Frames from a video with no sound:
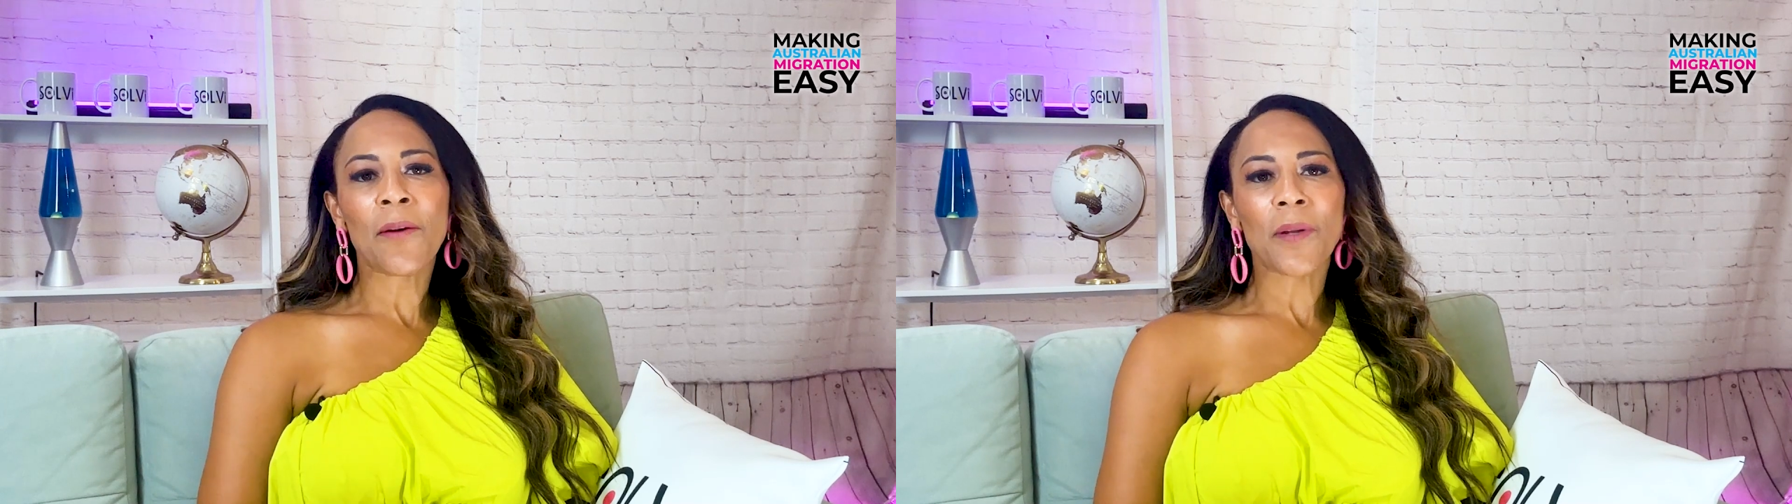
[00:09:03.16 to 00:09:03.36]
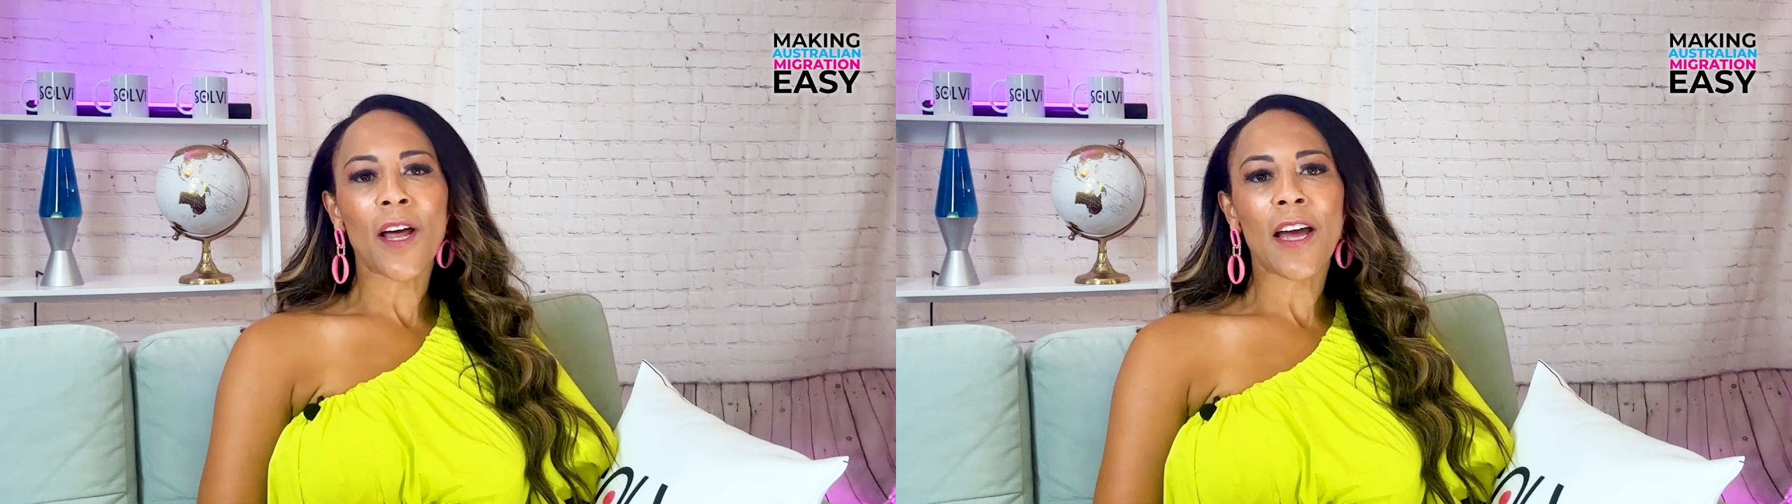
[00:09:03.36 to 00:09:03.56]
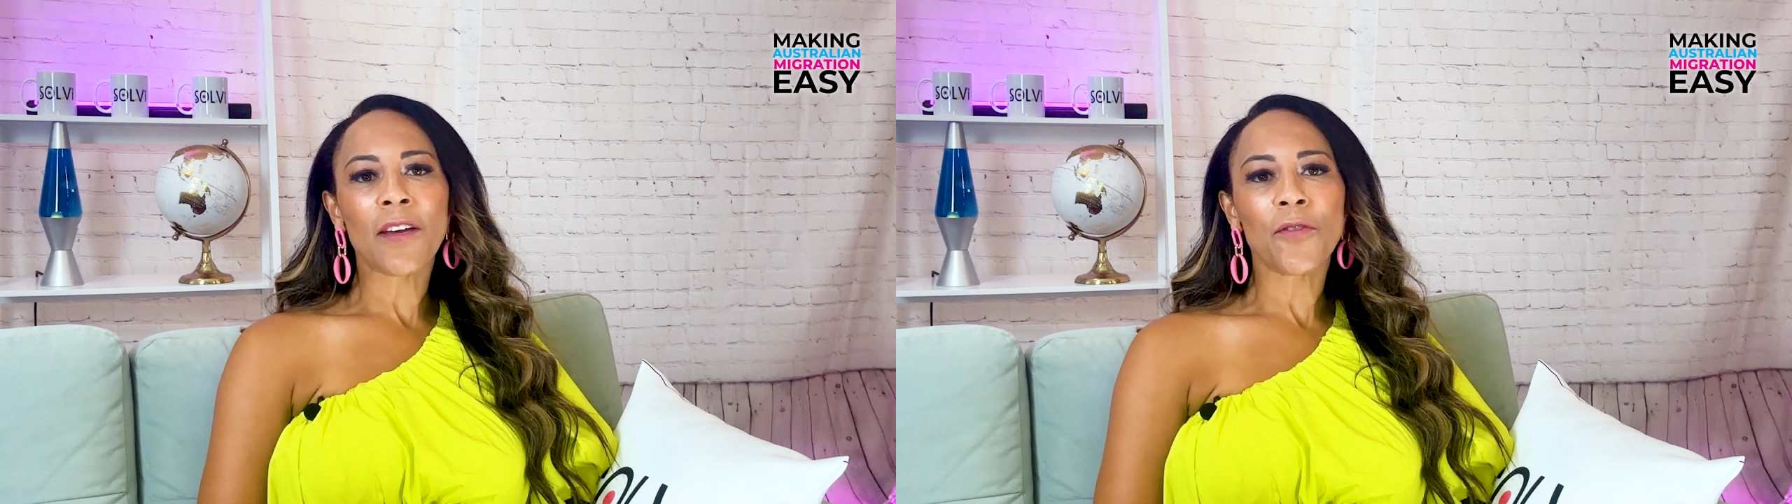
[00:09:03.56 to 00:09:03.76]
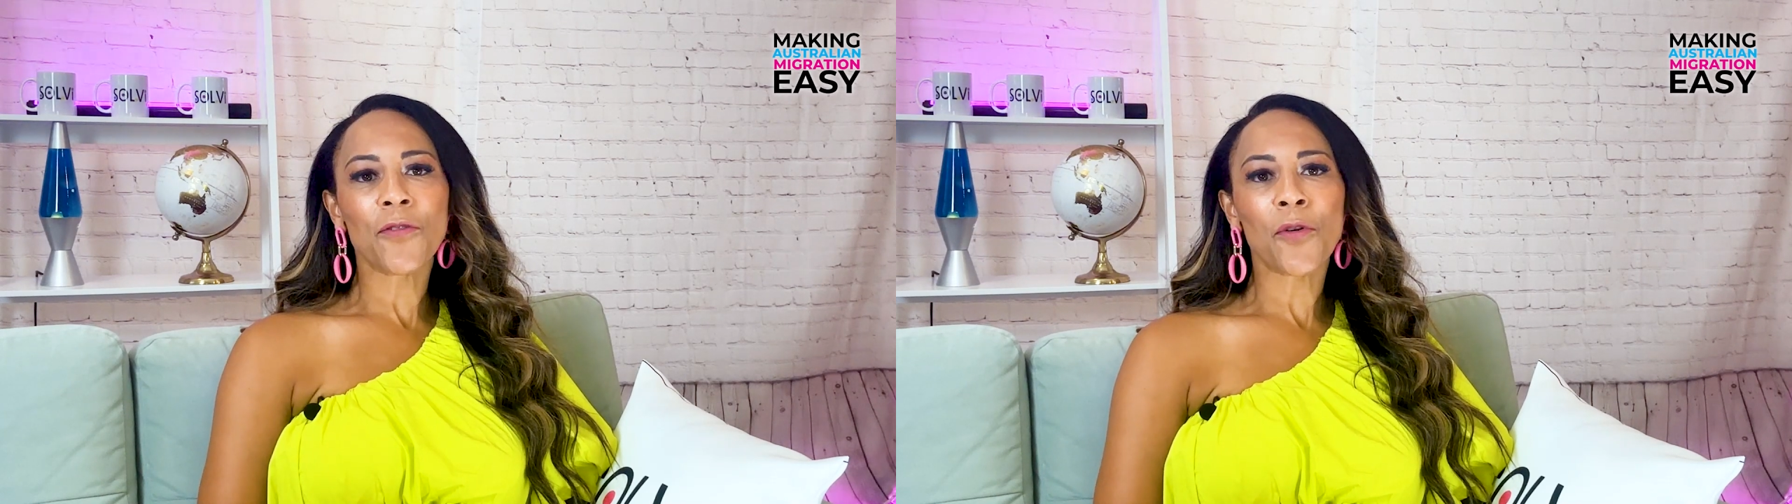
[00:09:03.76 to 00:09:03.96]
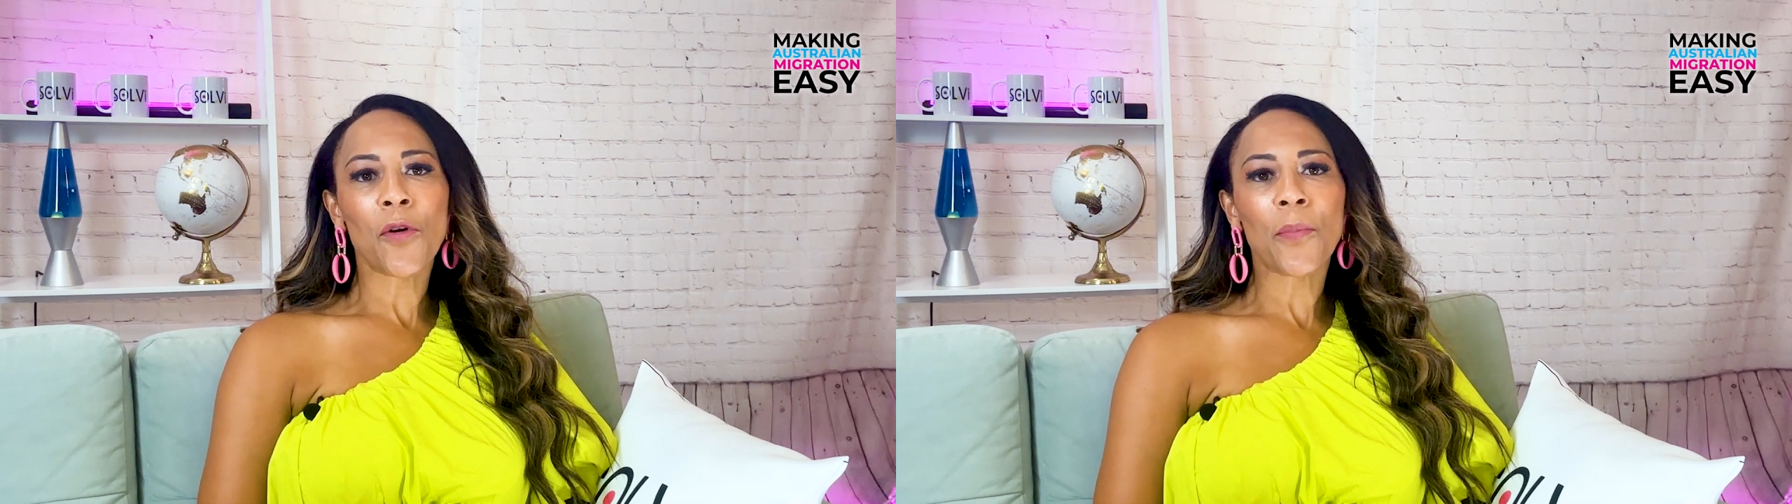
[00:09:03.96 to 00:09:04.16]
apply
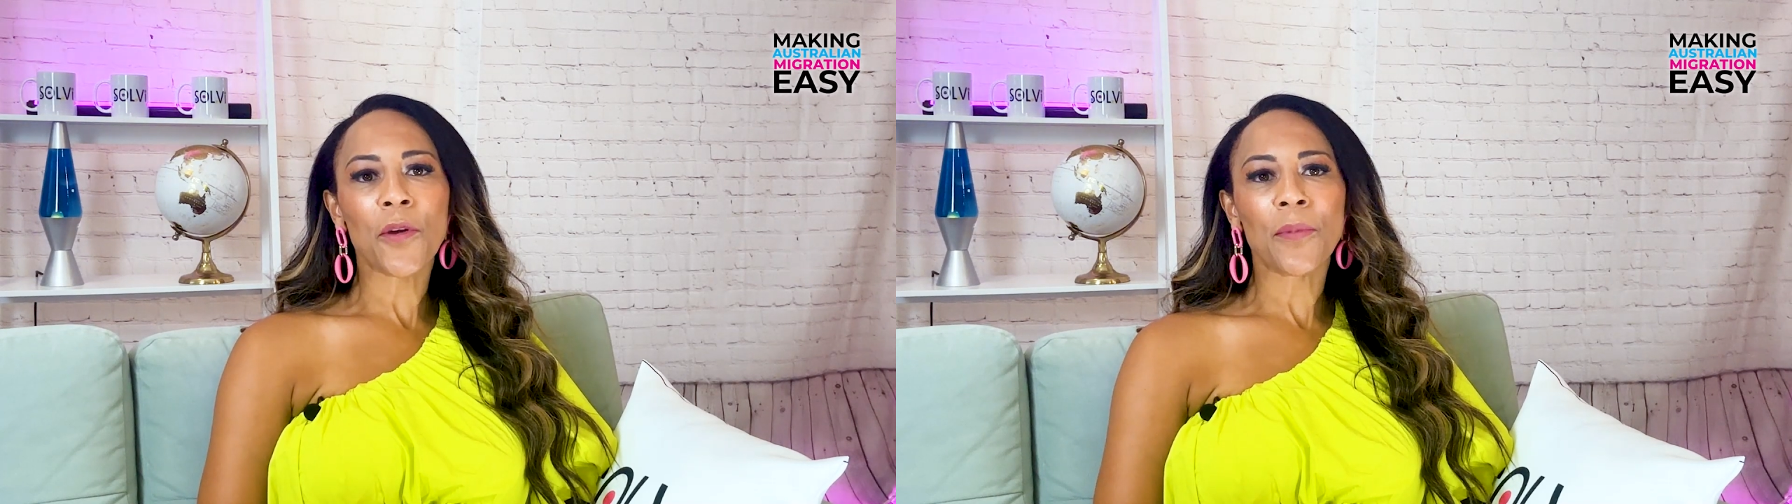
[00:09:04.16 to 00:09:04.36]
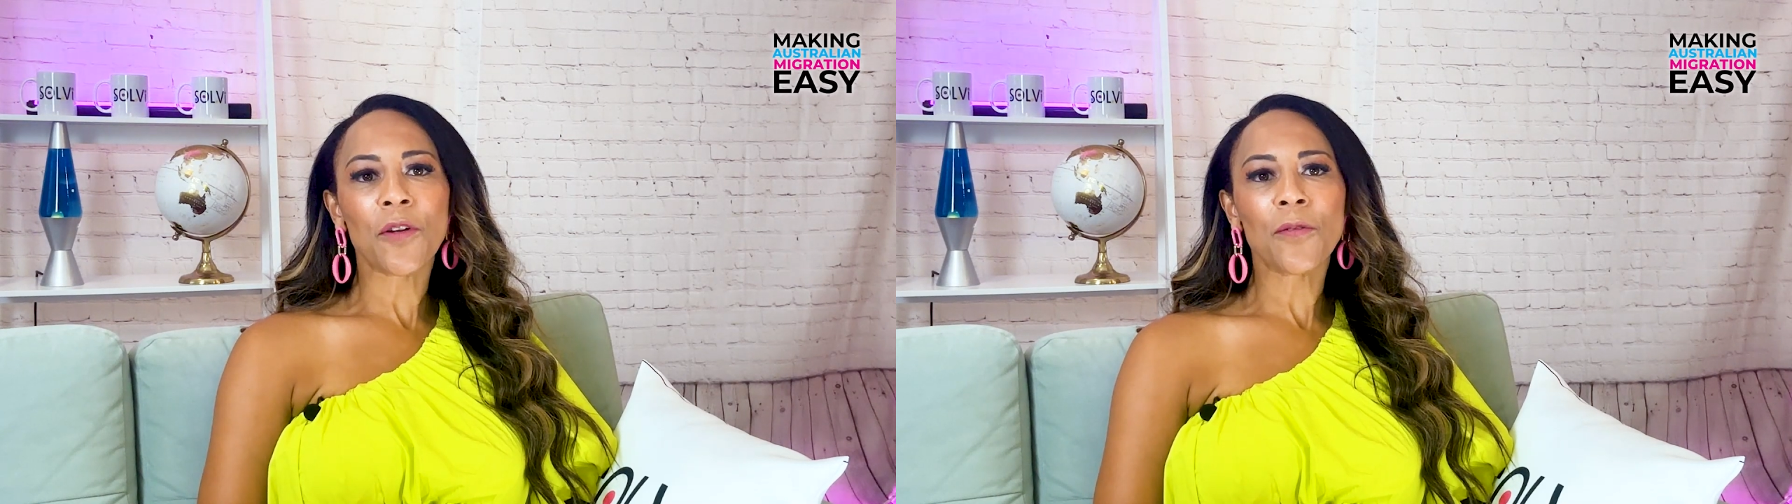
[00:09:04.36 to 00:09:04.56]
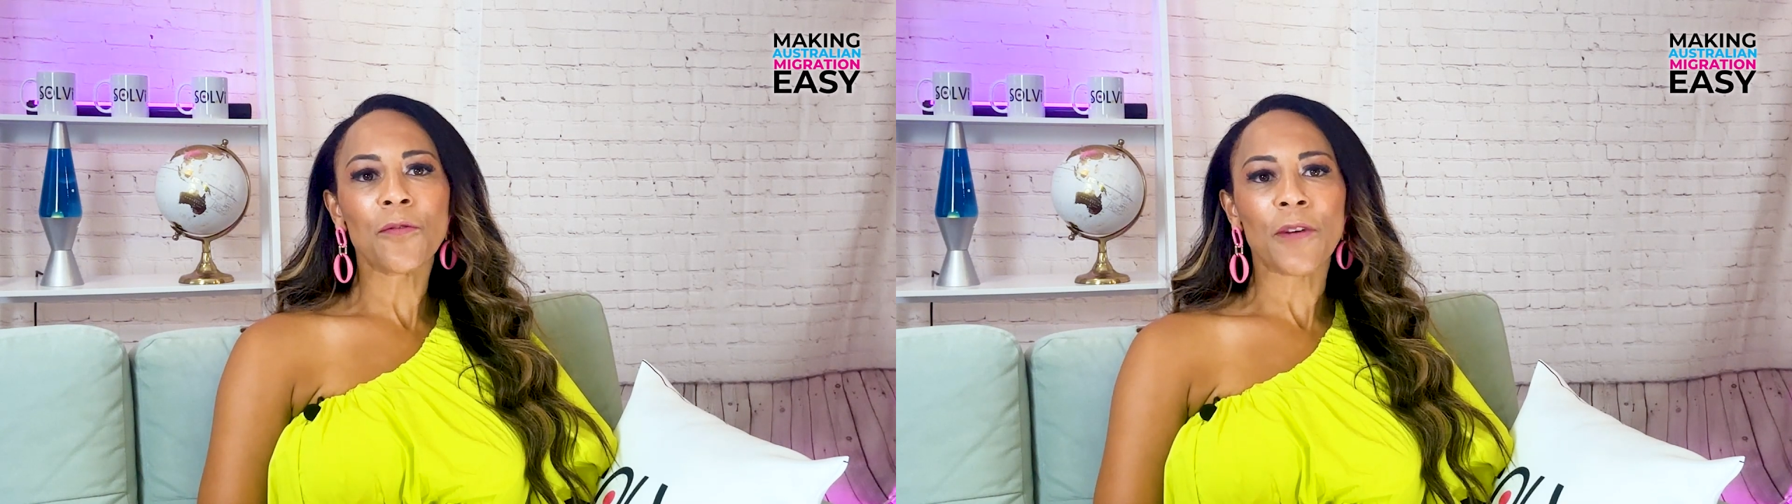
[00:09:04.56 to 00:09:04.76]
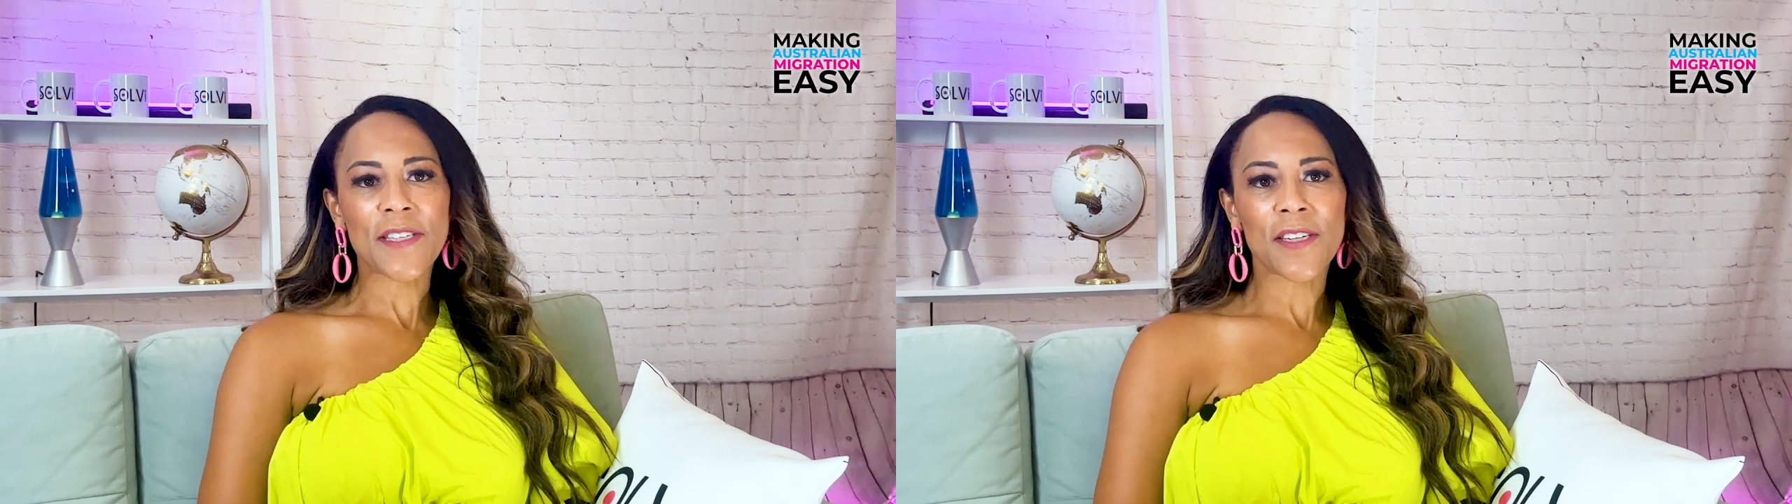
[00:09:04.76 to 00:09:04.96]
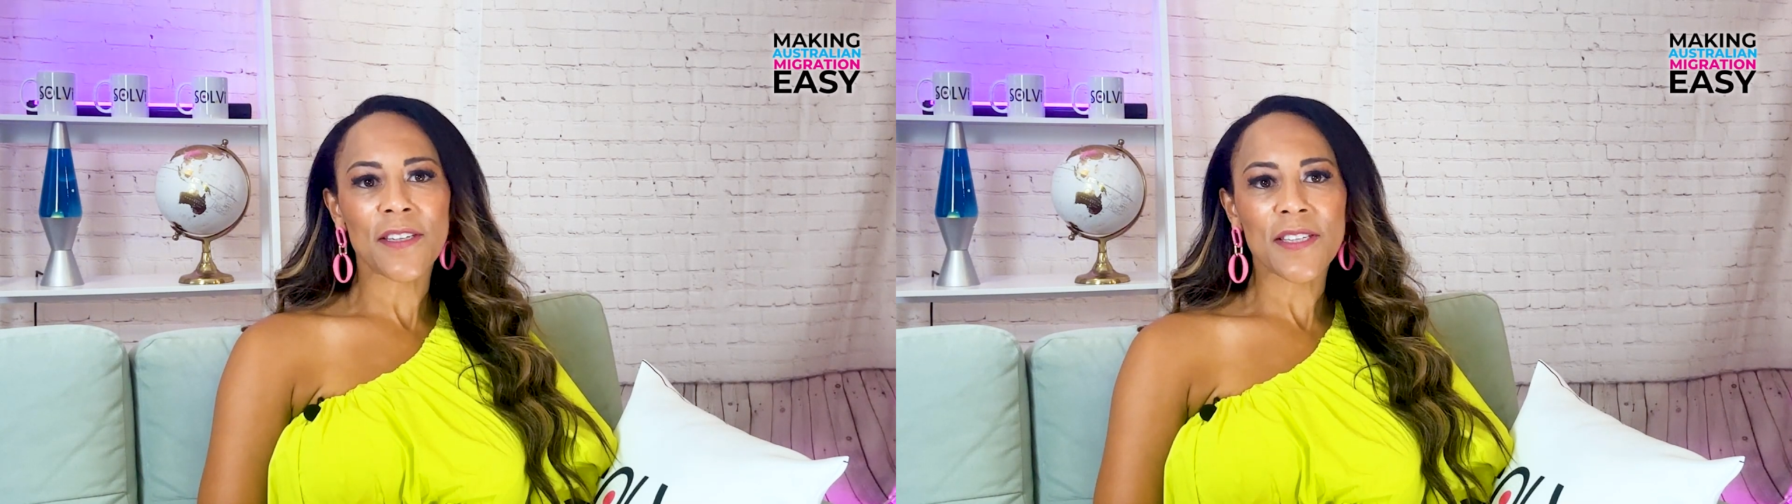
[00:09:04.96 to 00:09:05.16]
for permanent
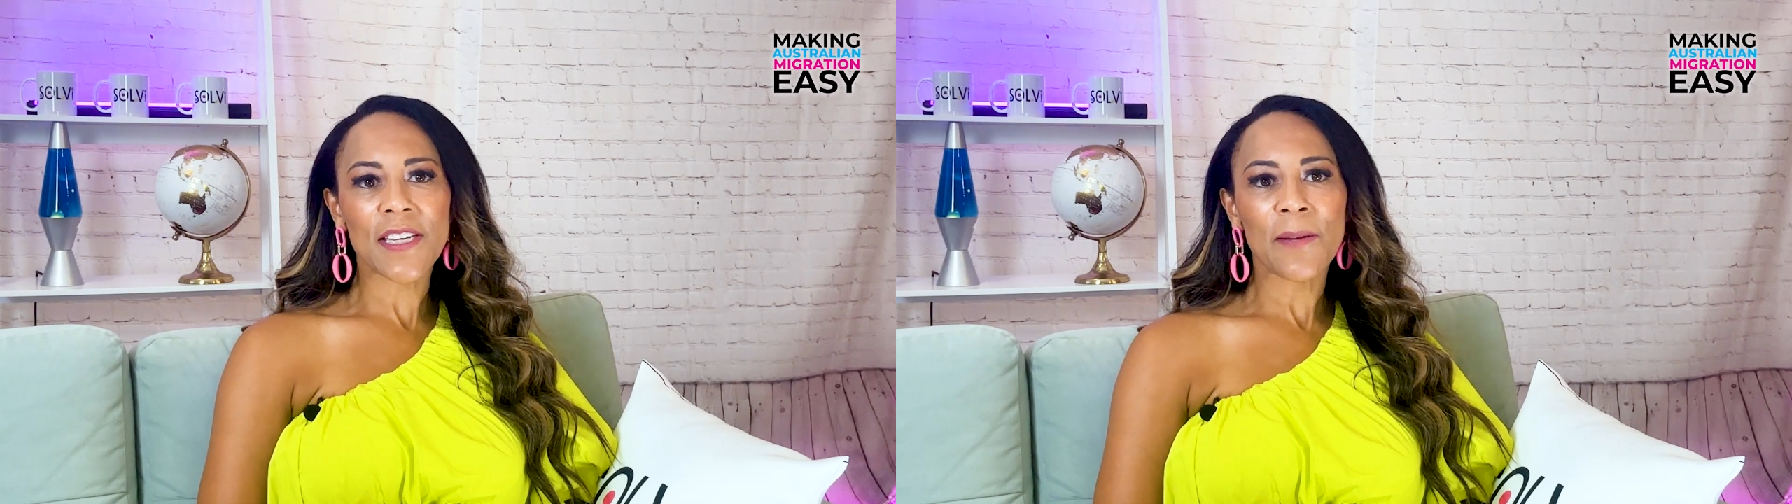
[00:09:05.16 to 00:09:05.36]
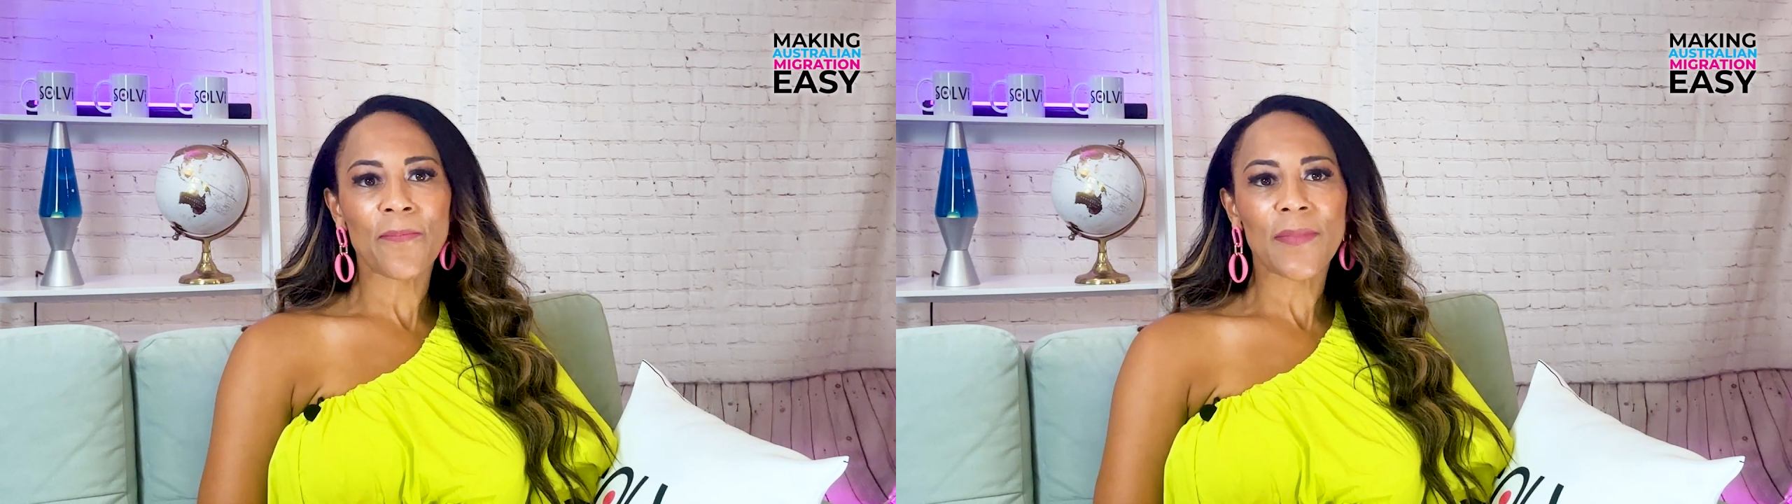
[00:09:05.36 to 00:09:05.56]
residency.